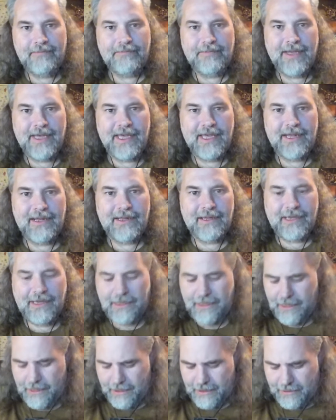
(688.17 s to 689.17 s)
Man, look at
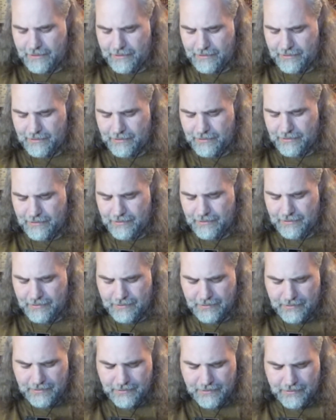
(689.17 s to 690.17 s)
that.
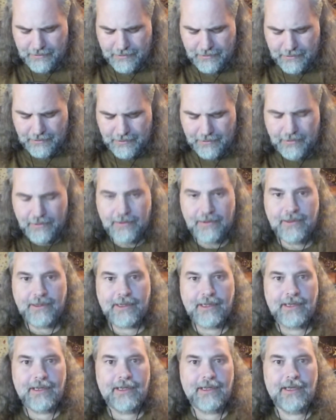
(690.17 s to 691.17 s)

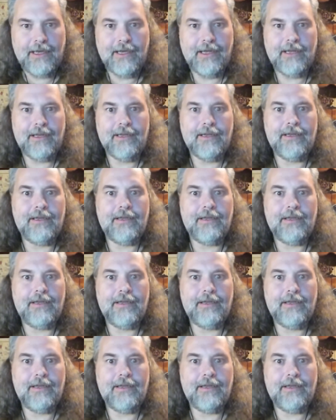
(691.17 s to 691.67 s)
Look at that.